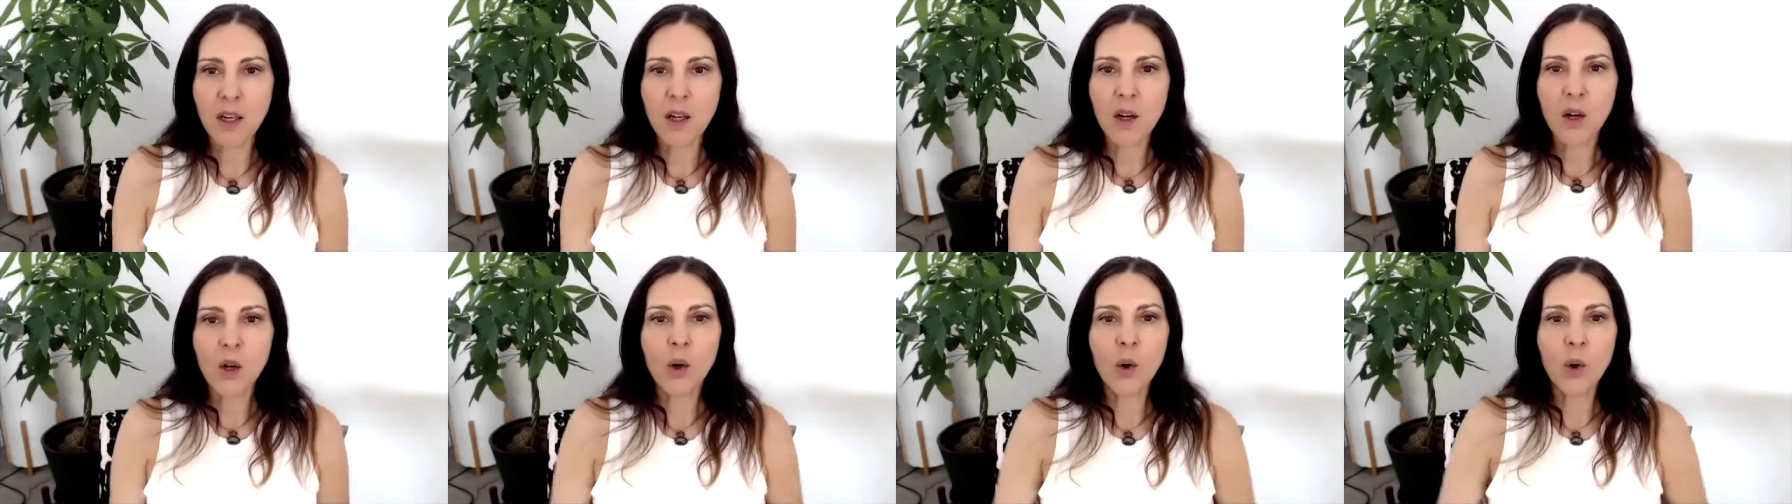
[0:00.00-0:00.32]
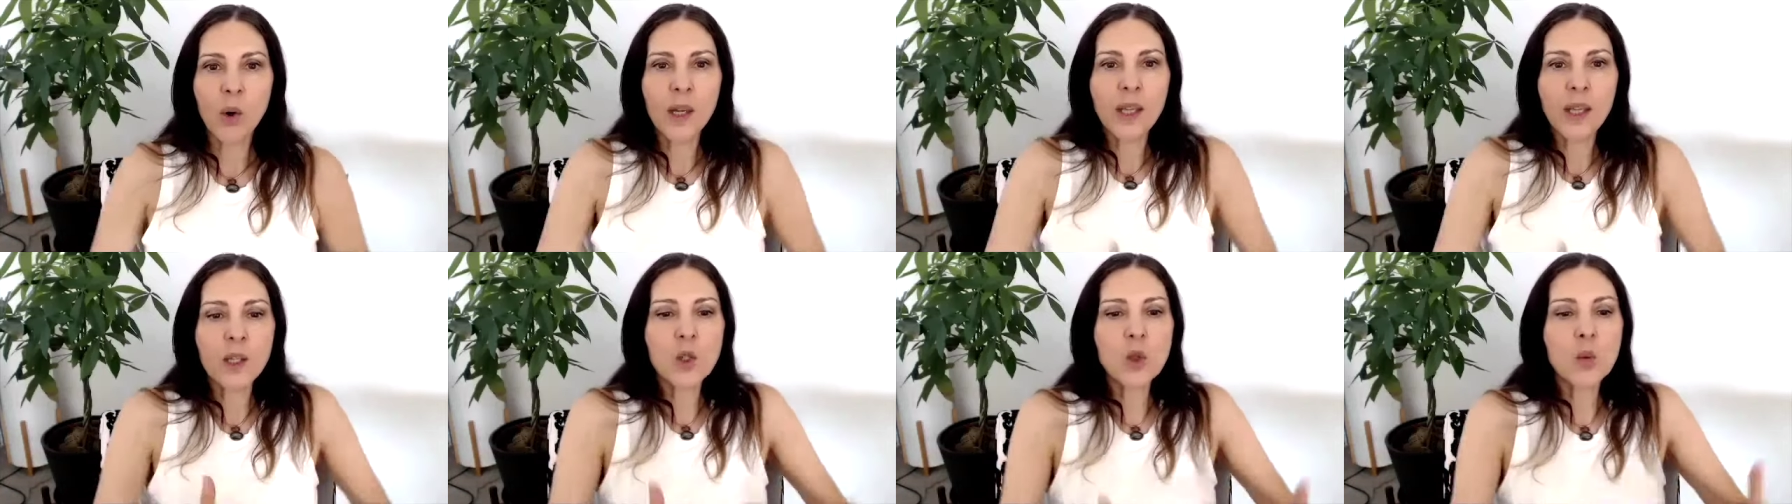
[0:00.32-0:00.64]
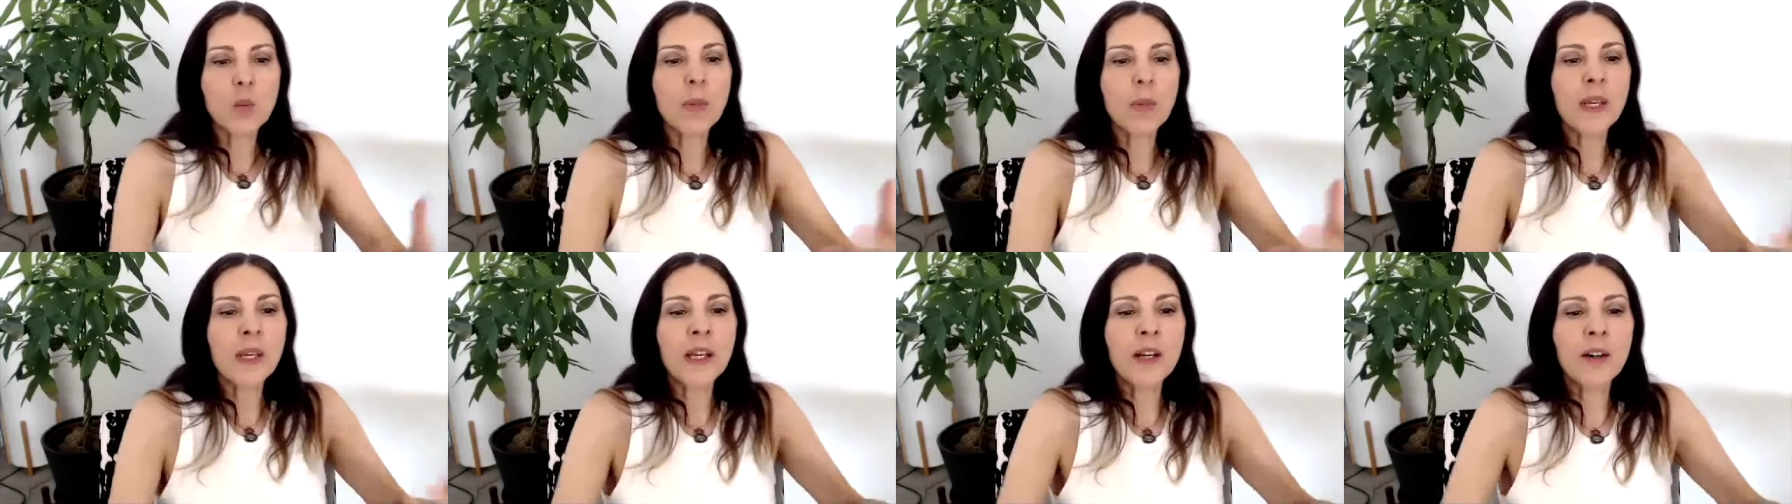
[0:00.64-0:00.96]
all
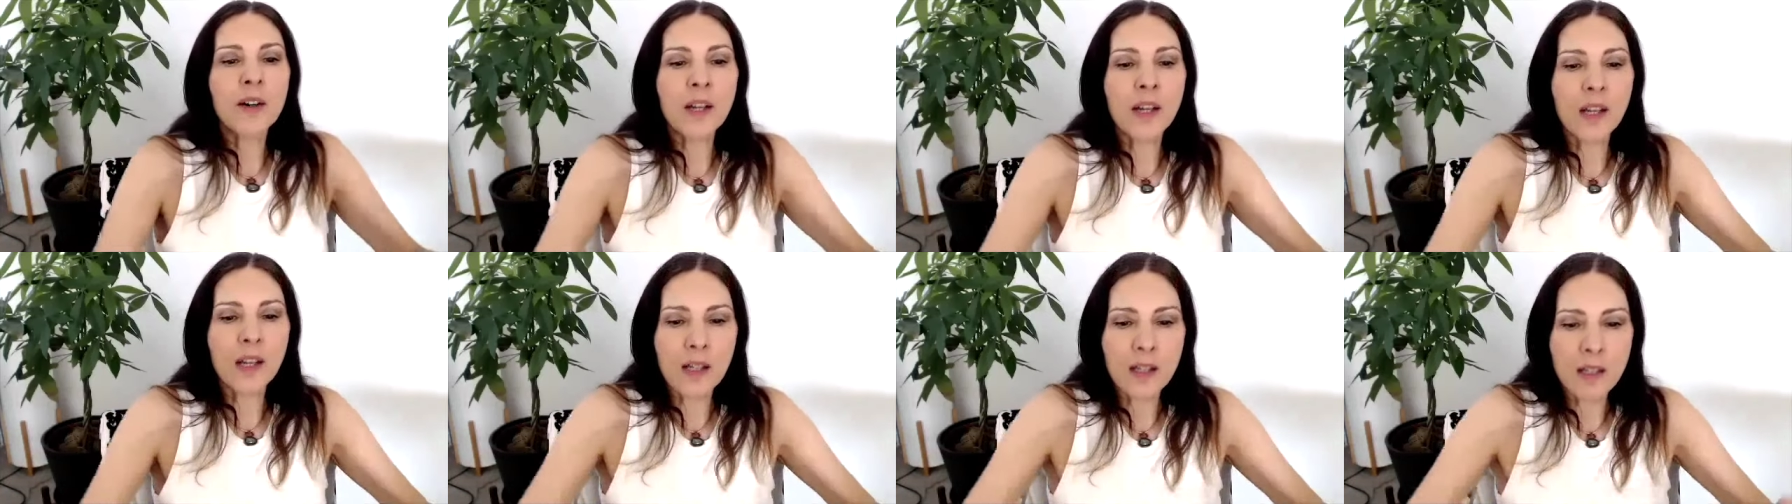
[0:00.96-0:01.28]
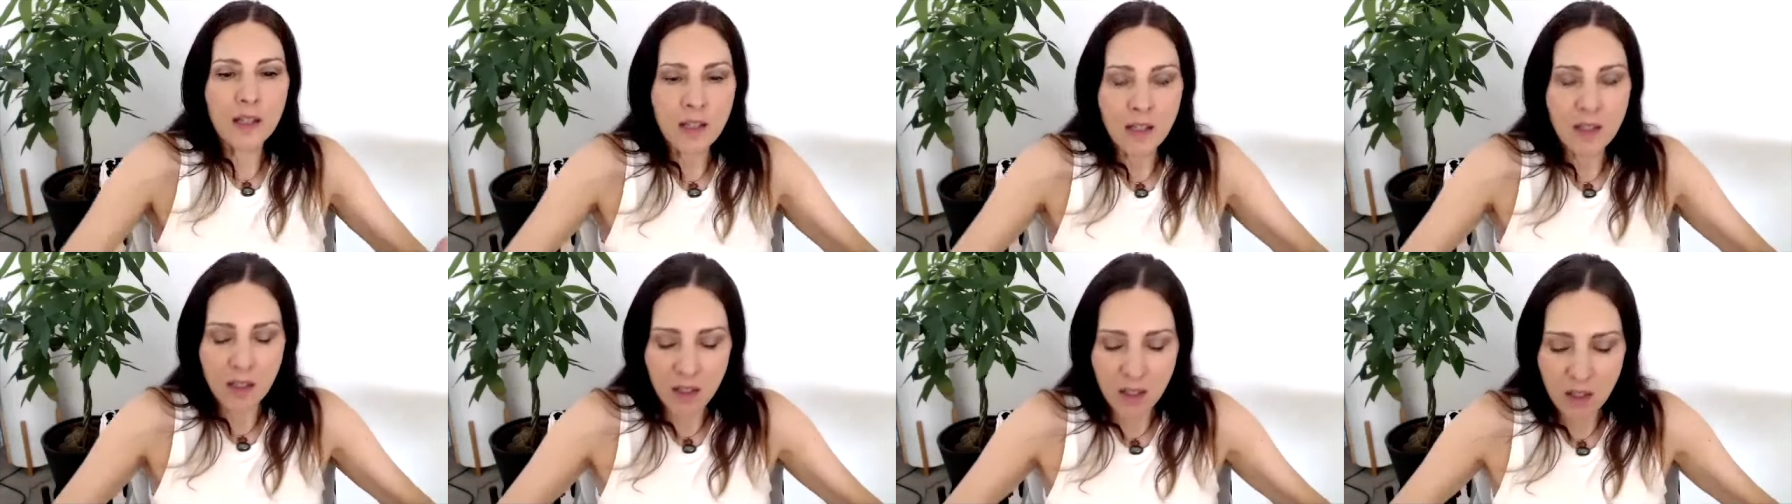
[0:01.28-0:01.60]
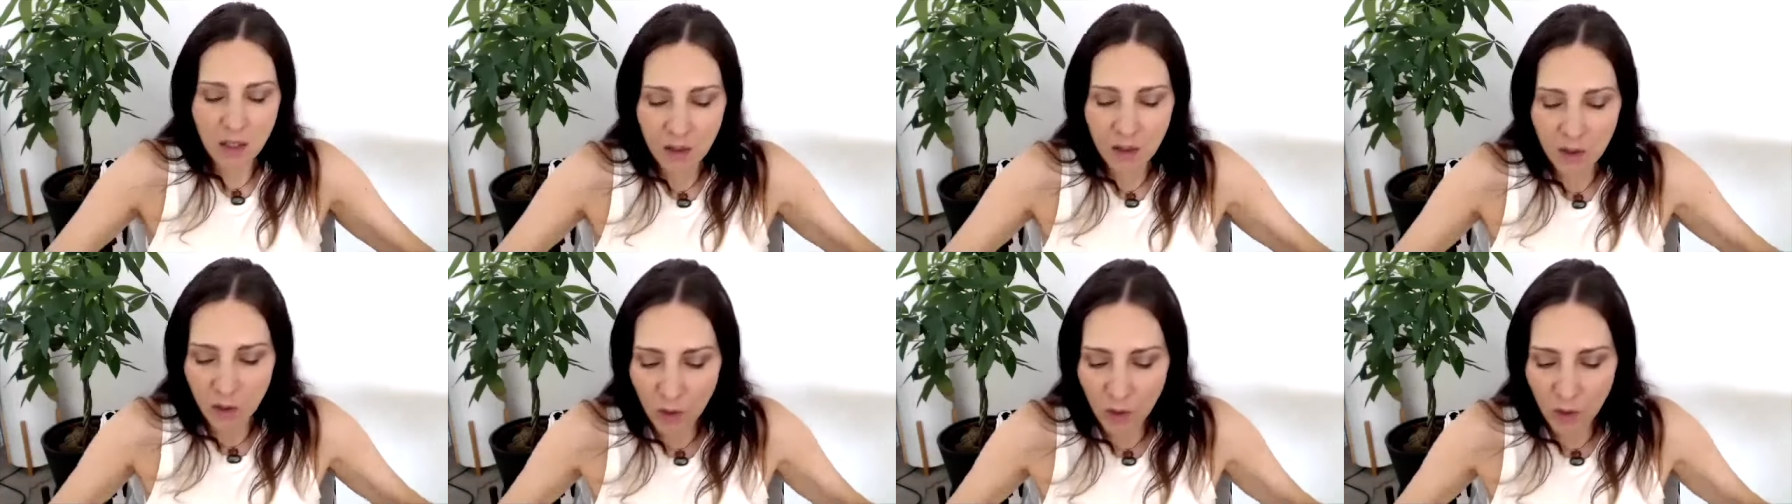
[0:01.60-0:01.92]
experiences
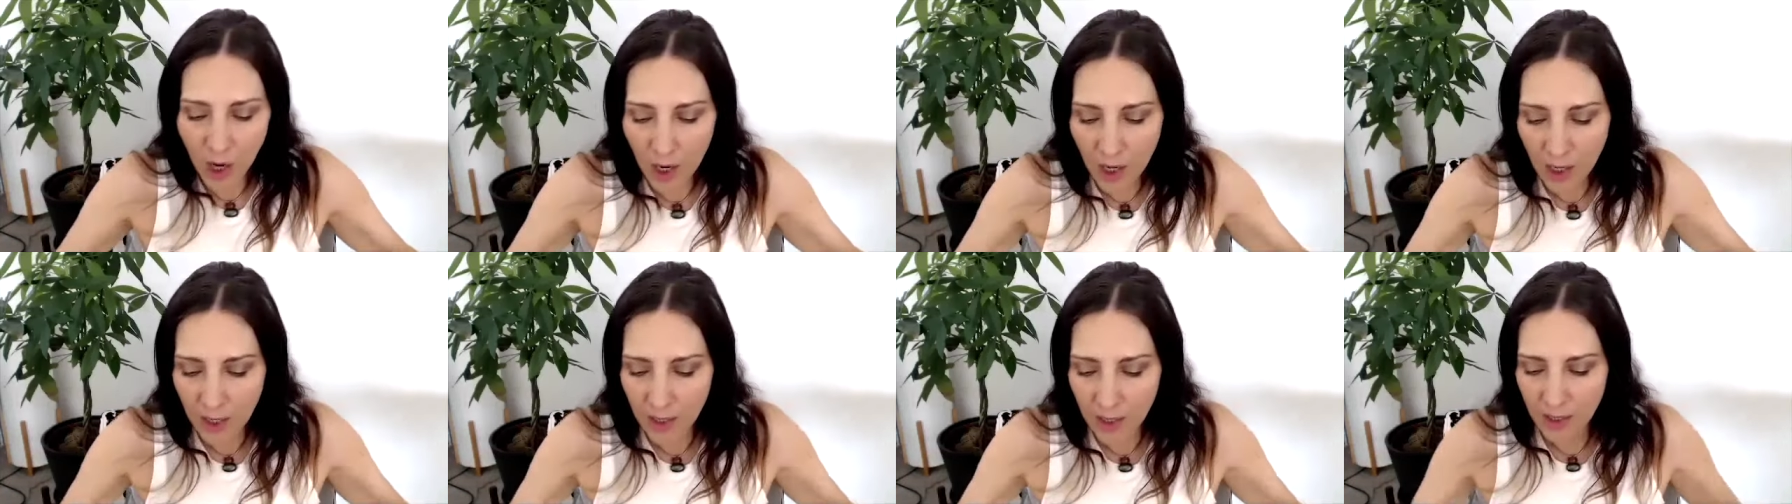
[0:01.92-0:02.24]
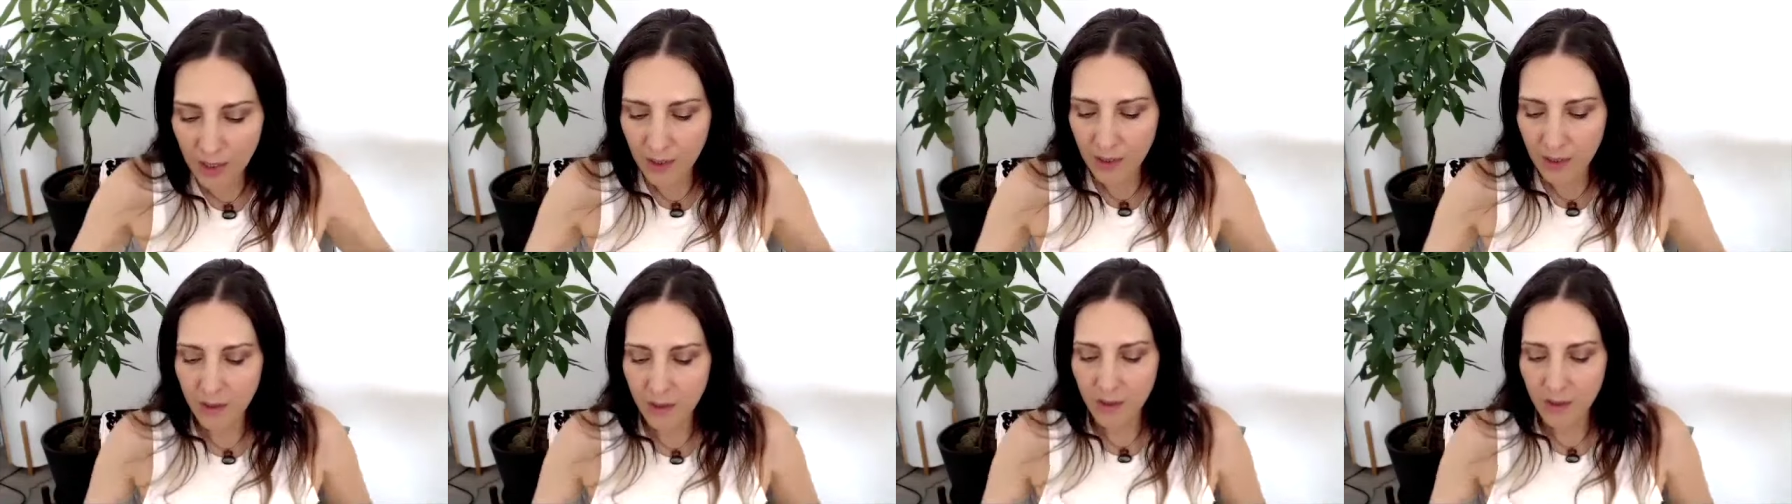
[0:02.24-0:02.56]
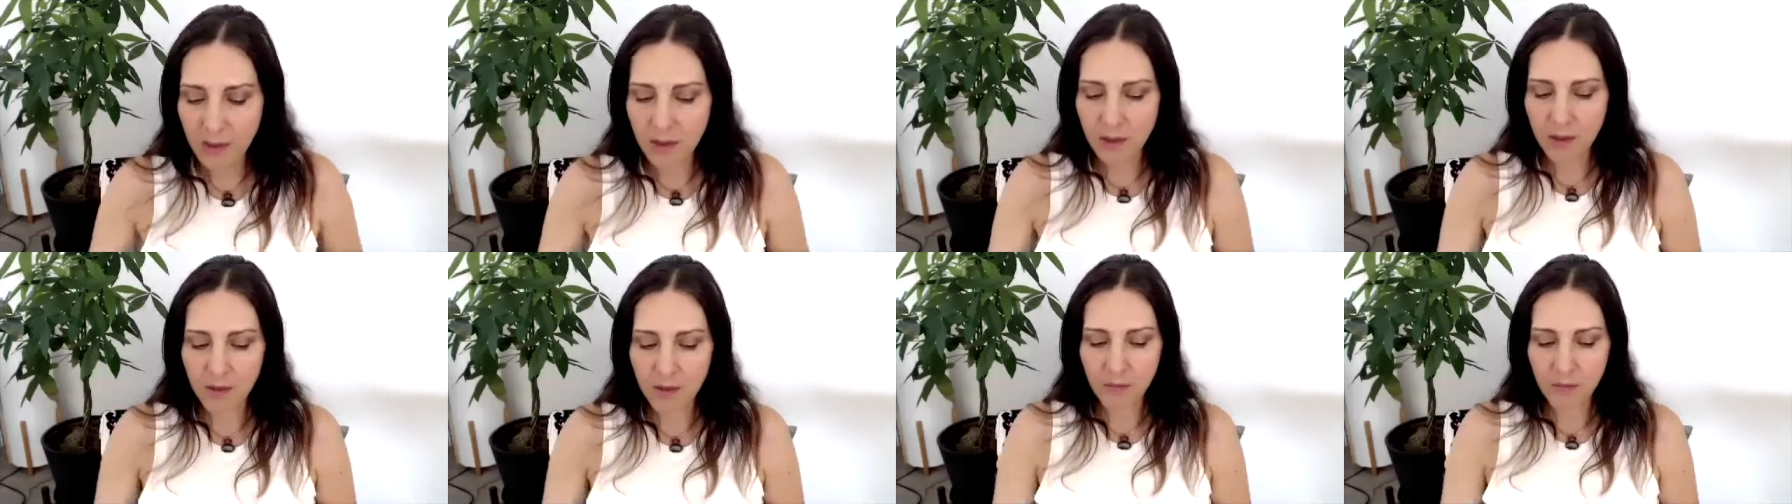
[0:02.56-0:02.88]
that
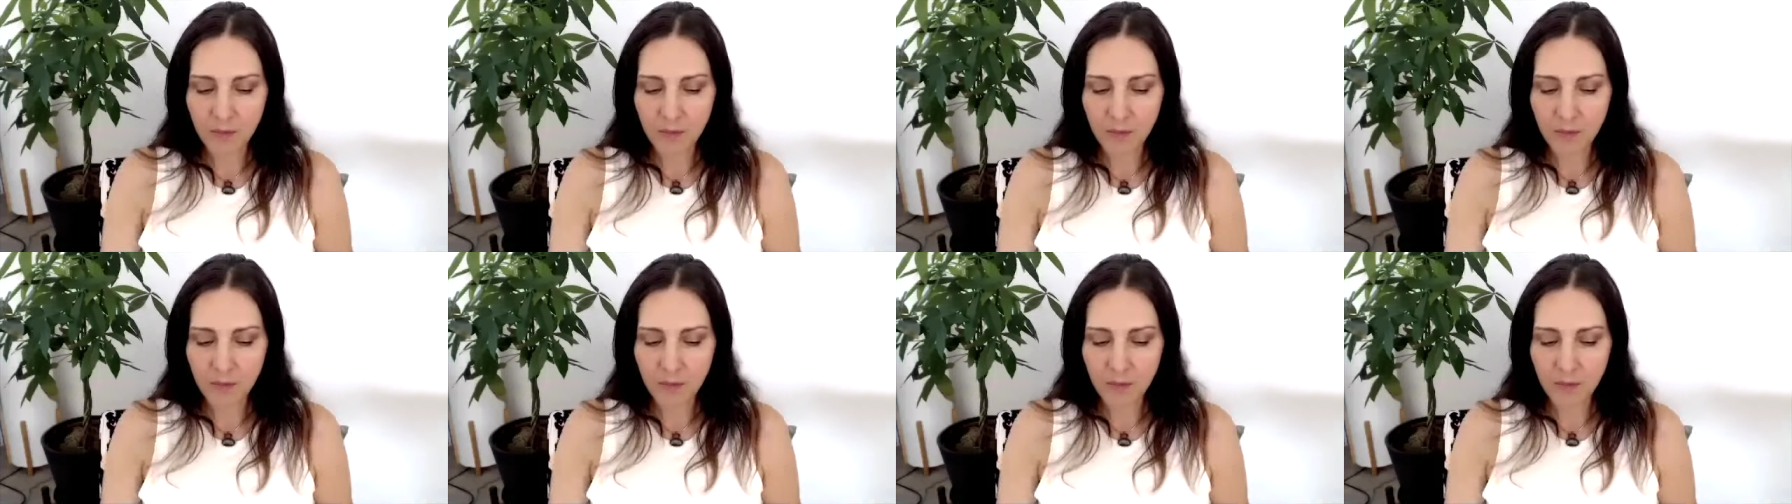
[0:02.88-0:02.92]
arise